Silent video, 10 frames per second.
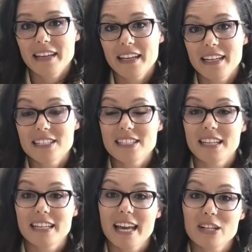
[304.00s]
getting
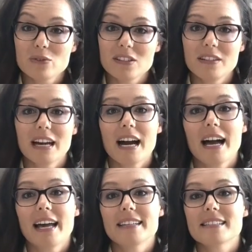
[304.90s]
to connect with you
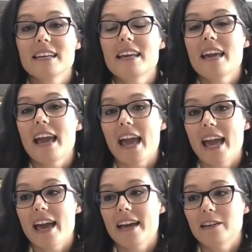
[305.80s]
guys
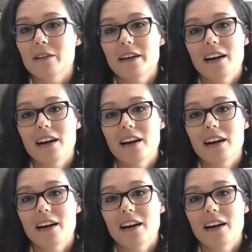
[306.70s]
and